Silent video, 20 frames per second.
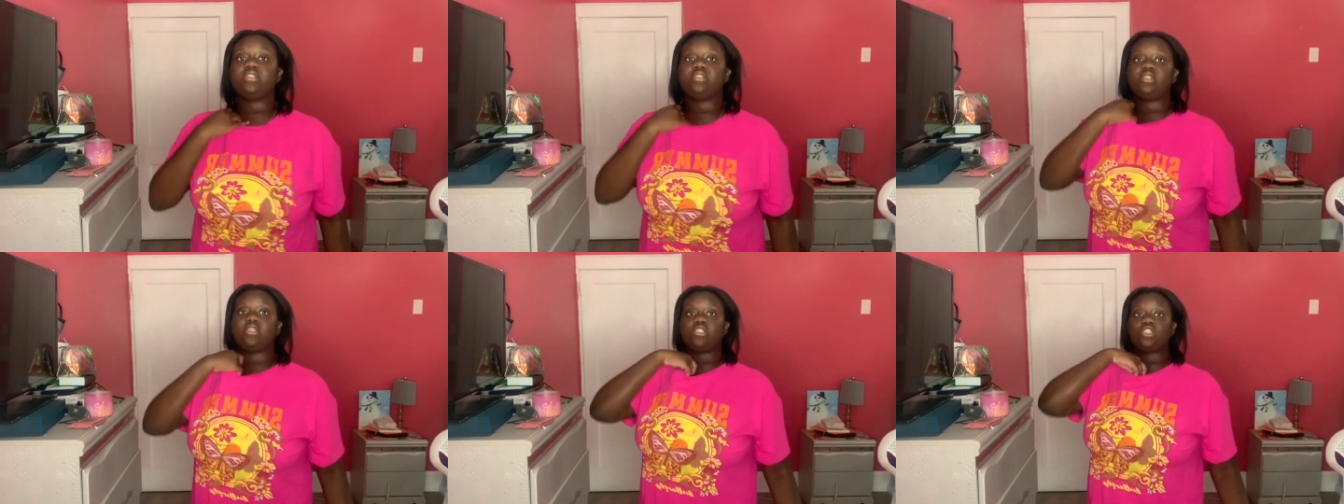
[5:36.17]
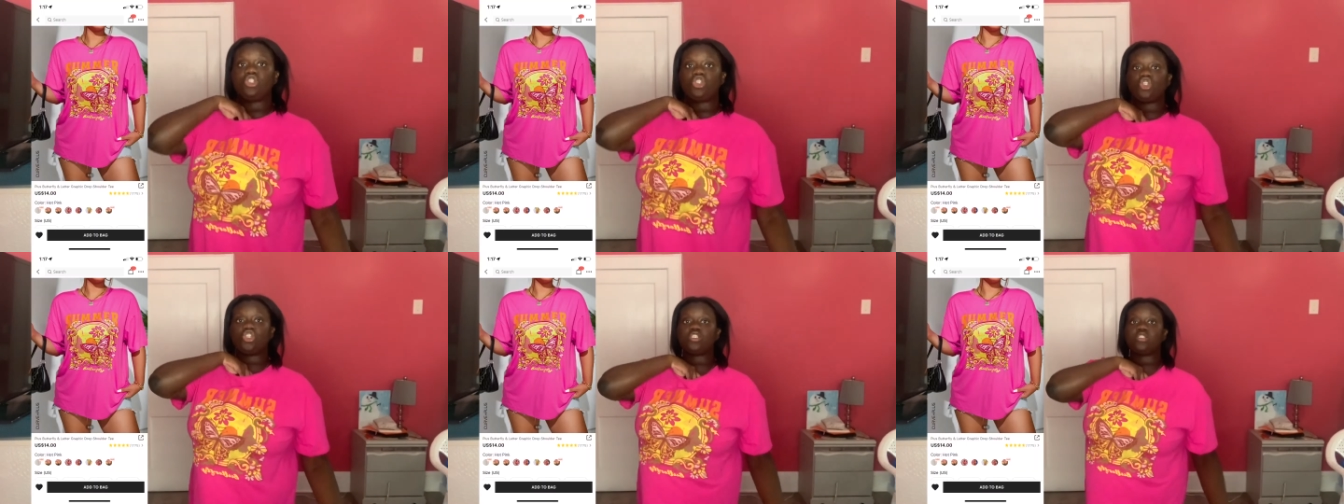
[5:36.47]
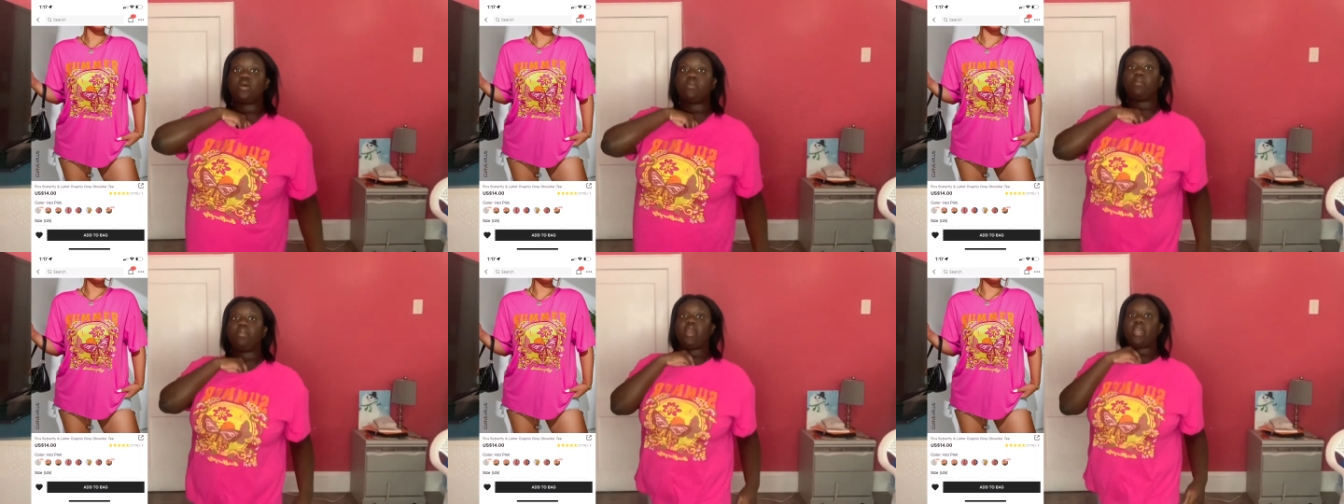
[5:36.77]
this is just
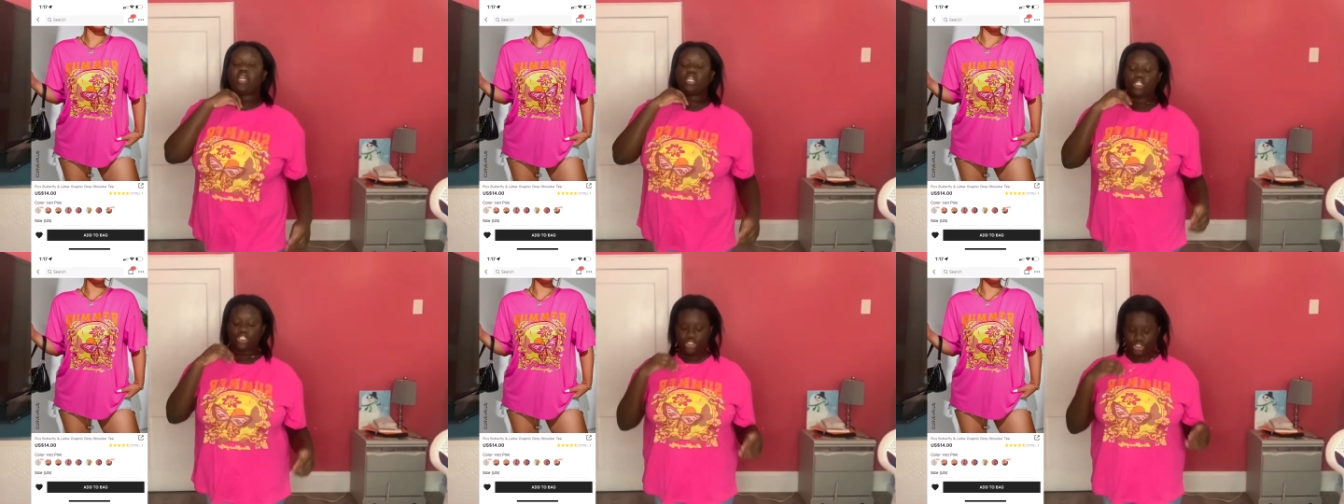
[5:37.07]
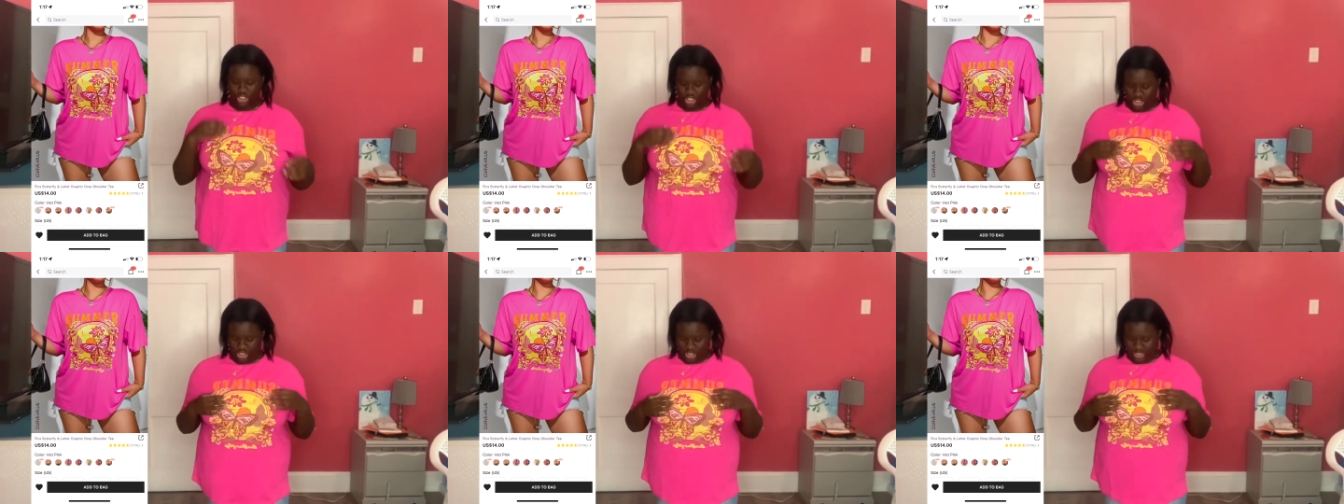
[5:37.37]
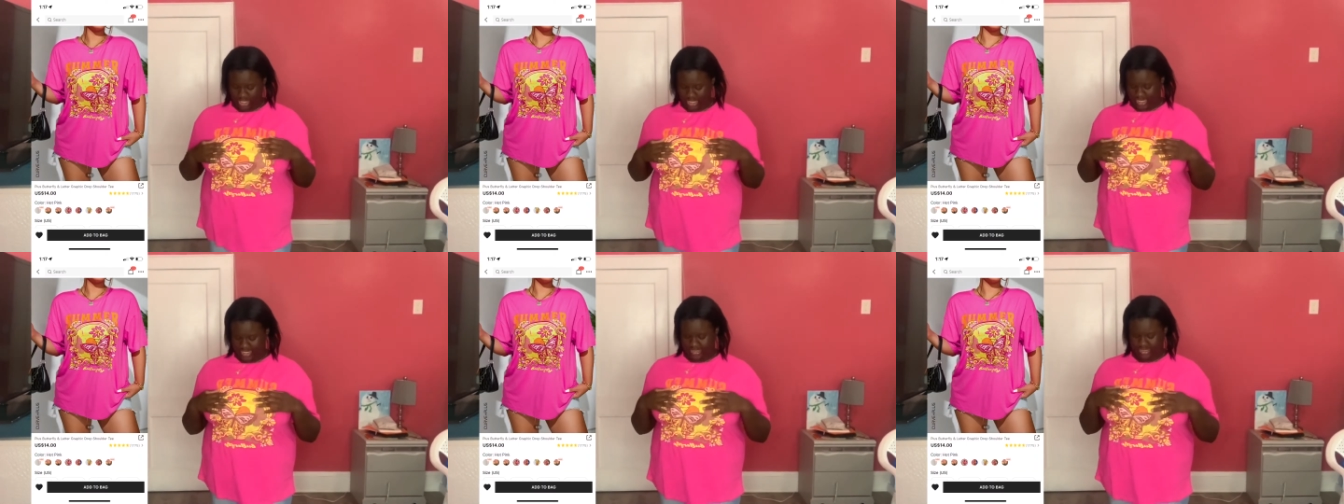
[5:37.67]
a pink shirt.
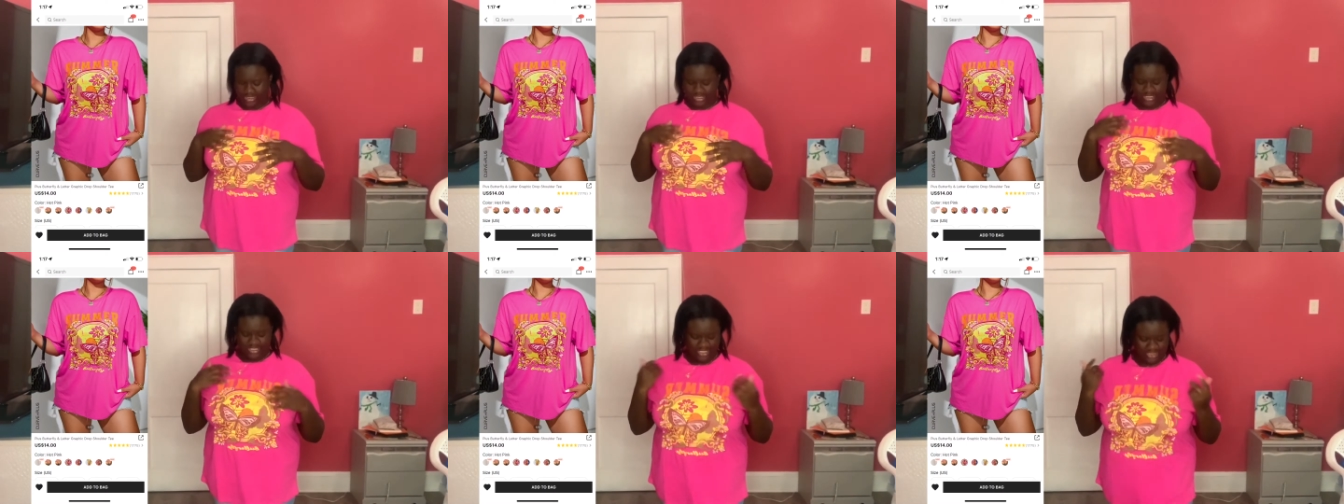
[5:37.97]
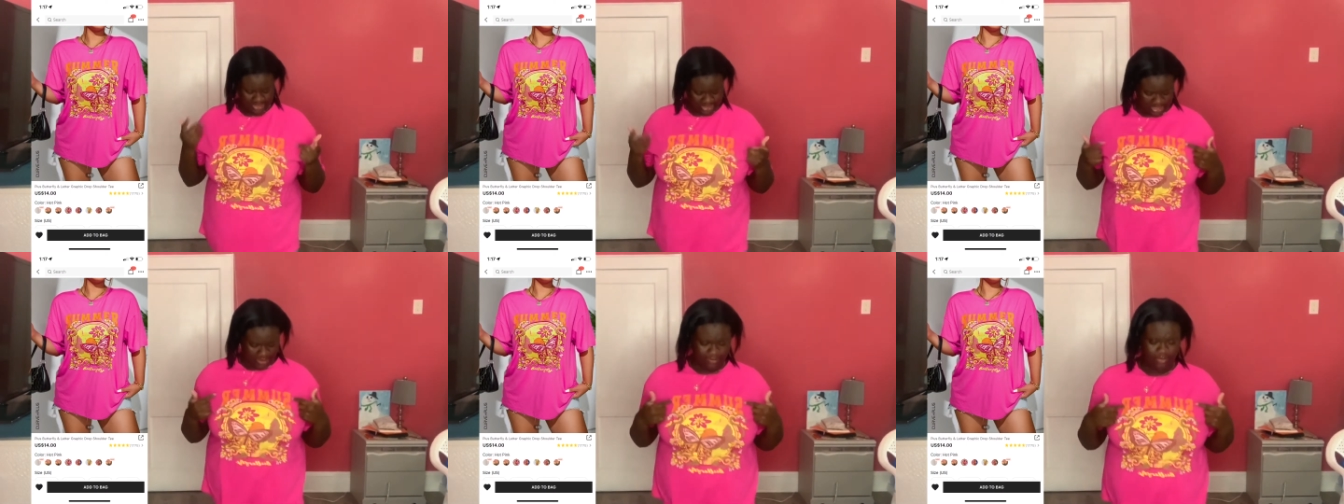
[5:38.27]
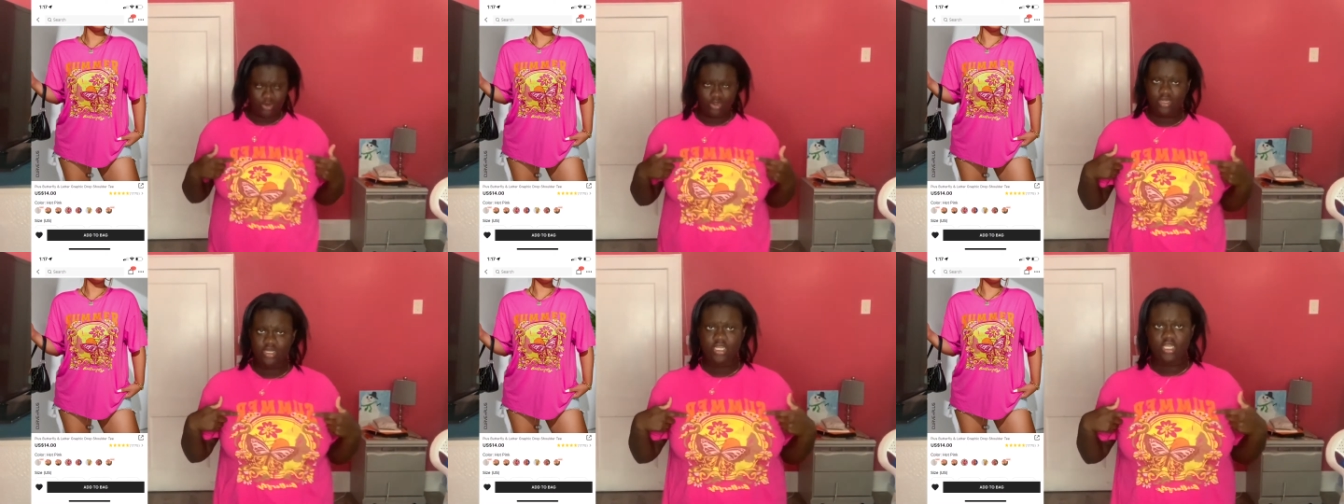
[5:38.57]
It says
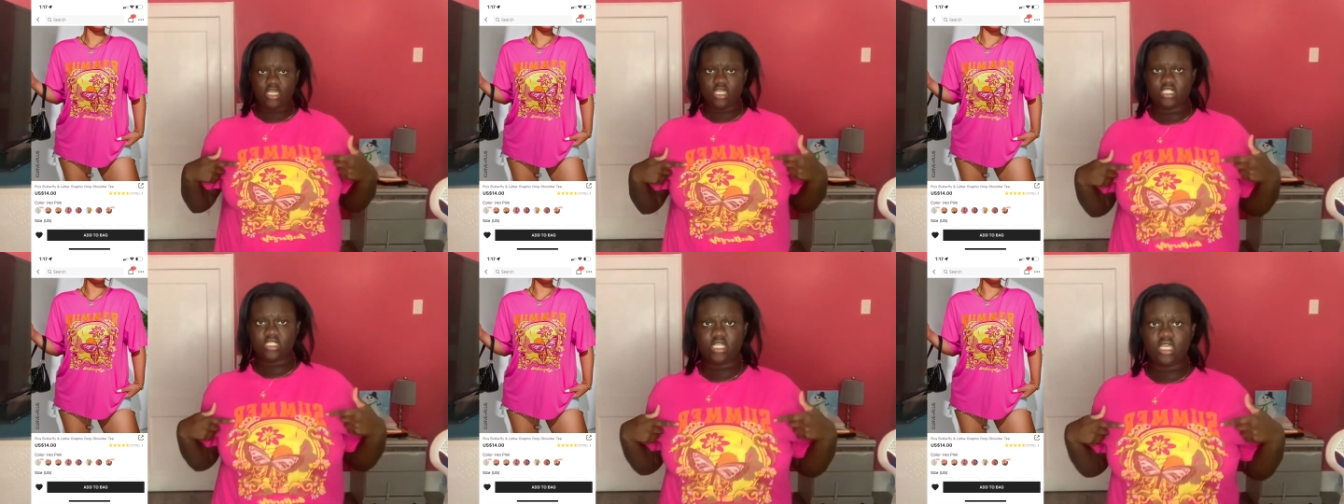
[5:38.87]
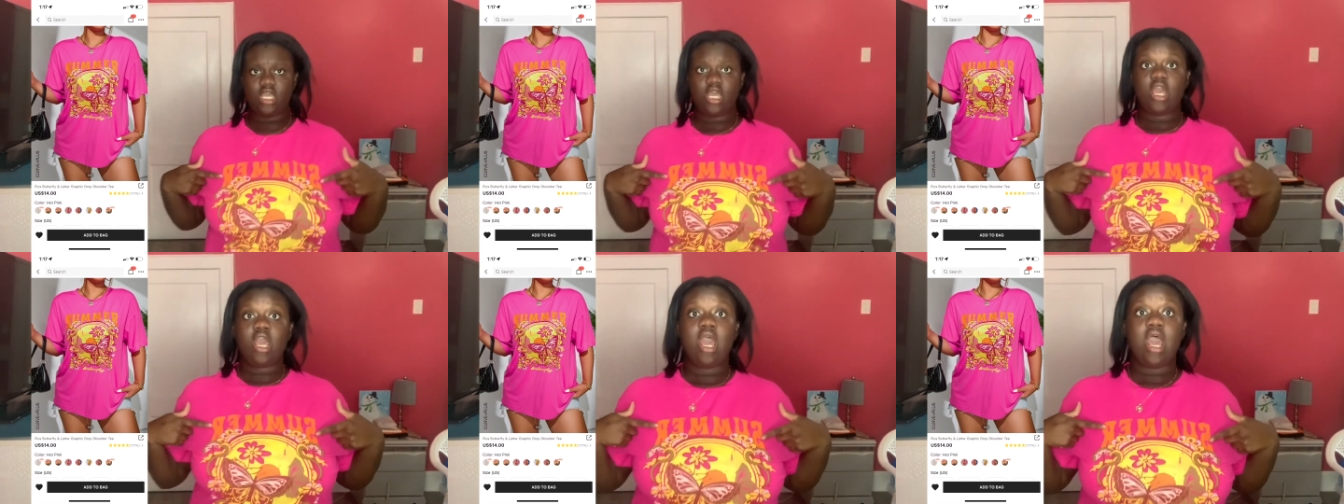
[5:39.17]
summer on it, does it?